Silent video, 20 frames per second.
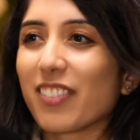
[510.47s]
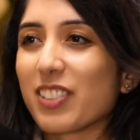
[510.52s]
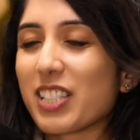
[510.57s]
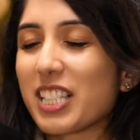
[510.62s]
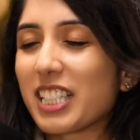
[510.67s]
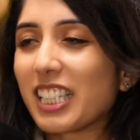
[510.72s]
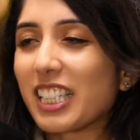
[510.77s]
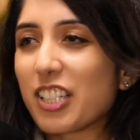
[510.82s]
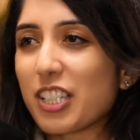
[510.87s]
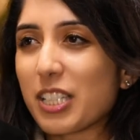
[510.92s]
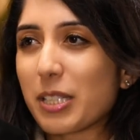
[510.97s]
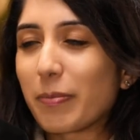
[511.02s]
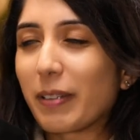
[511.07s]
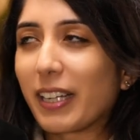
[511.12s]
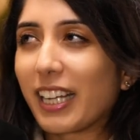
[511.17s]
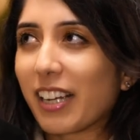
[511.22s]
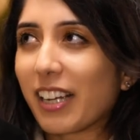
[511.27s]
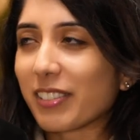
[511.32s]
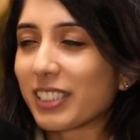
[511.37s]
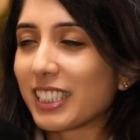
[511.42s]
obviously just
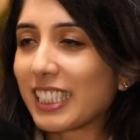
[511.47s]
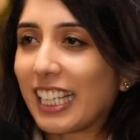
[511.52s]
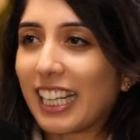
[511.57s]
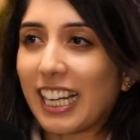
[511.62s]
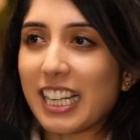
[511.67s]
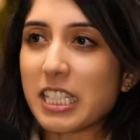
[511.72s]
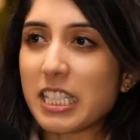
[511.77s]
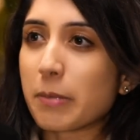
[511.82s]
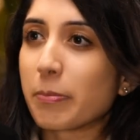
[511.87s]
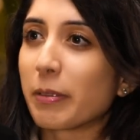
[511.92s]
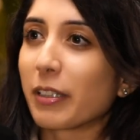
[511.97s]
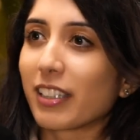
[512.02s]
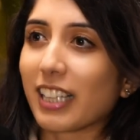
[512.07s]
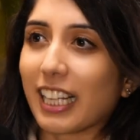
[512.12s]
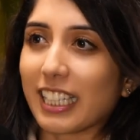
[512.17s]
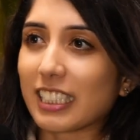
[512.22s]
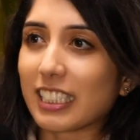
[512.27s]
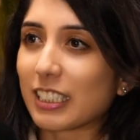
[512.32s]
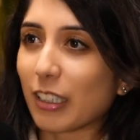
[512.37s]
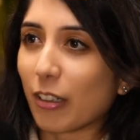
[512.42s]
be, I would say, like smooth
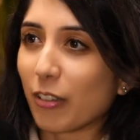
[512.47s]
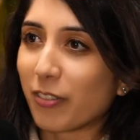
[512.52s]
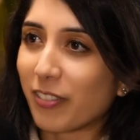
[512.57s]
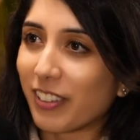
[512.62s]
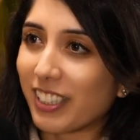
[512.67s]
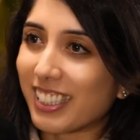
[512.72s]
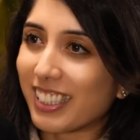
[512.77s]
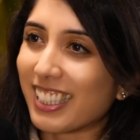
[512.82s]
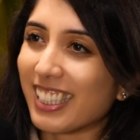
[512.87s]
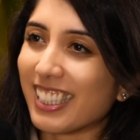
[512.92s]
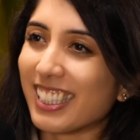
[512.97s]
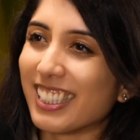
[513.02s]
like a dolphin.